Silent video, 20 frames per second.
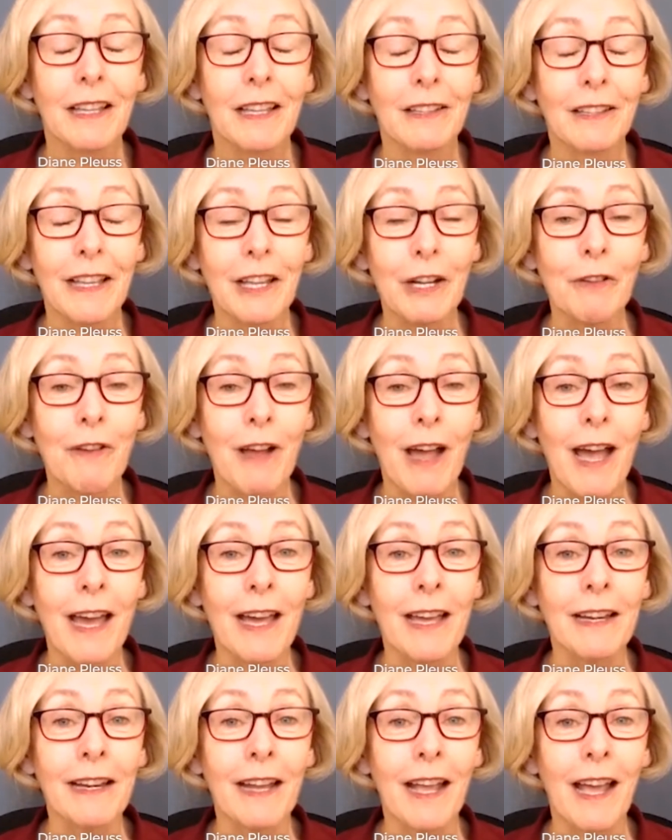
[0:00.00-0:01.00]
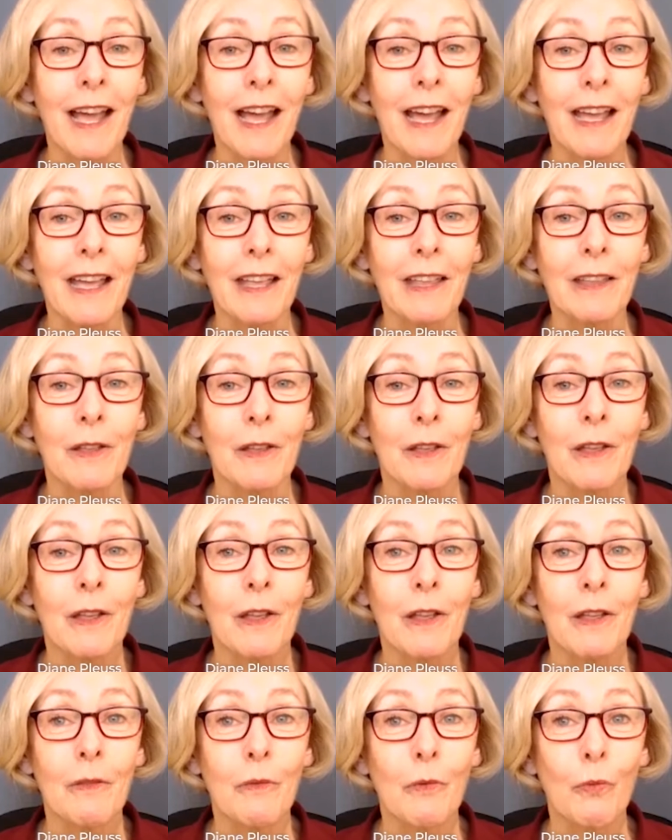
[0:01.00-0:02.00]
Later on, I
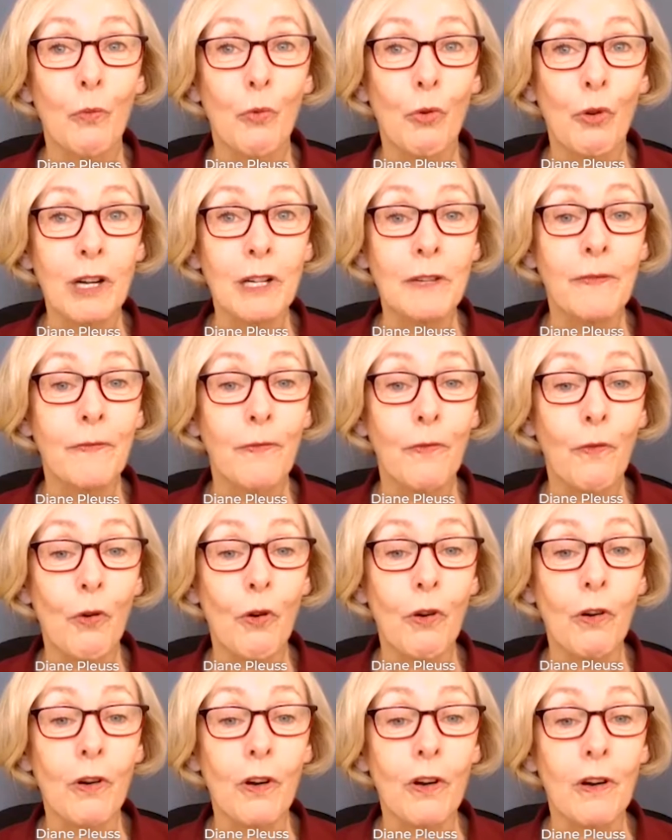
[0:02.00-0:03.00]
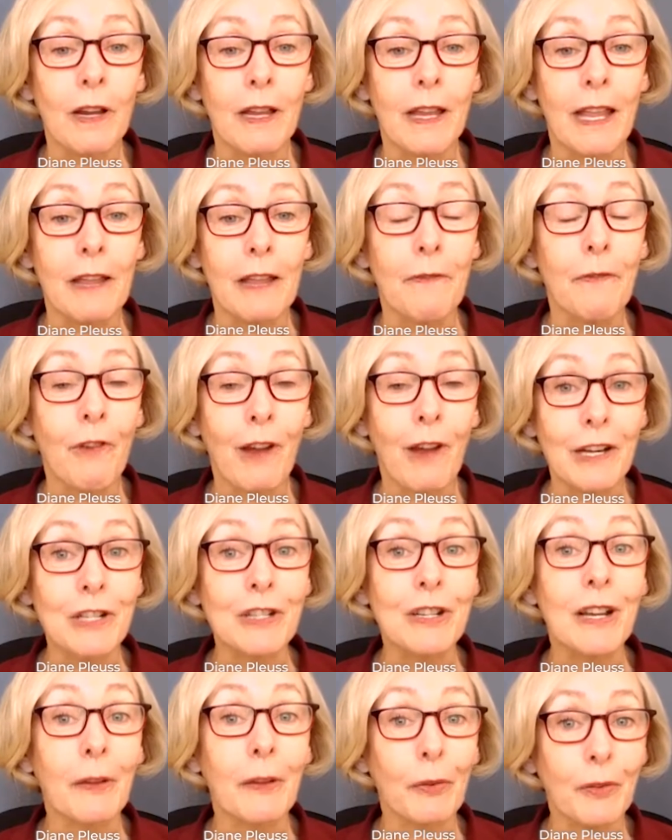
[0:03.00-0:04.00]
worked for a
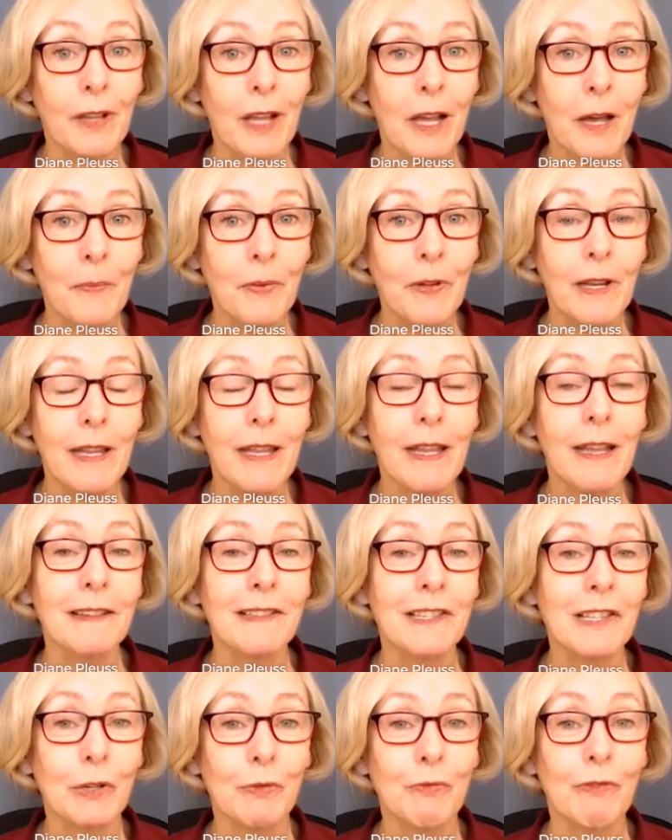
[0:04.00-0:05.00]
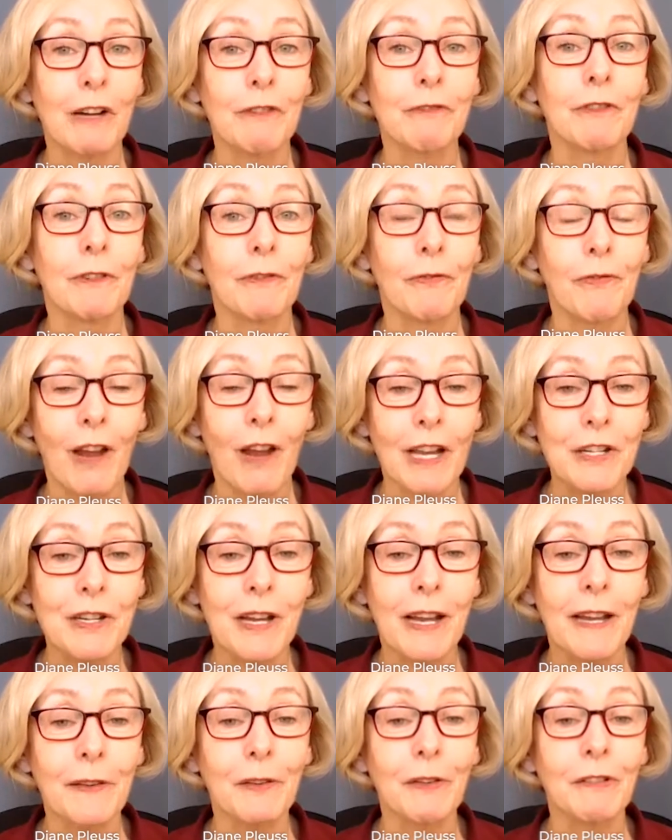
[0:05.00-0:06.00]
franchise company as the director of
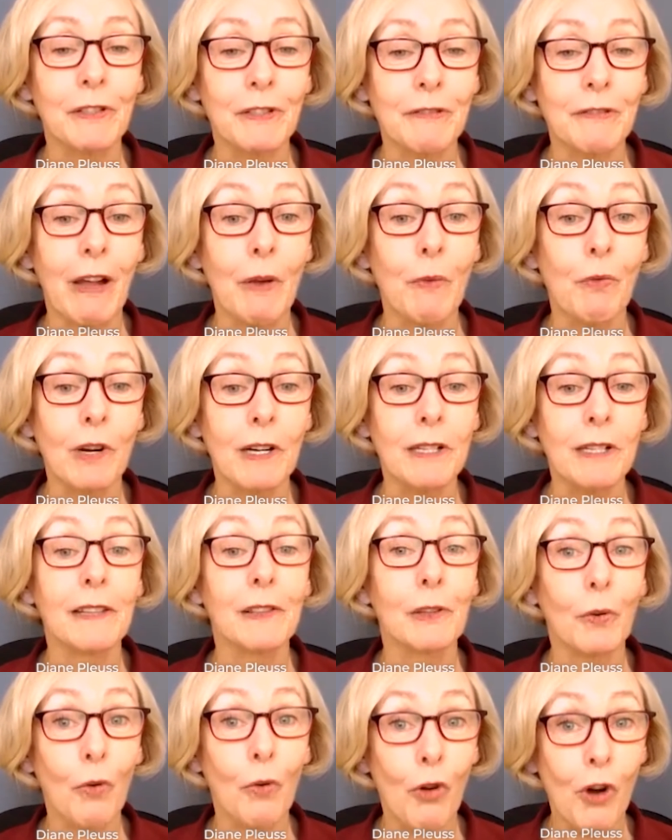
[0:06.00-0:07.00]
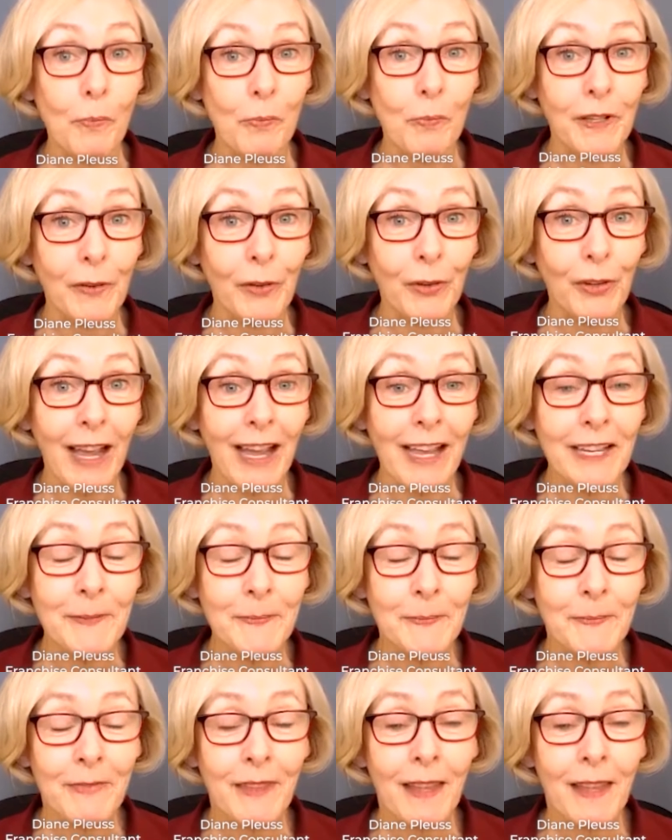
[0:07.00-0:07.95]
franchising. So I worked on the corporate side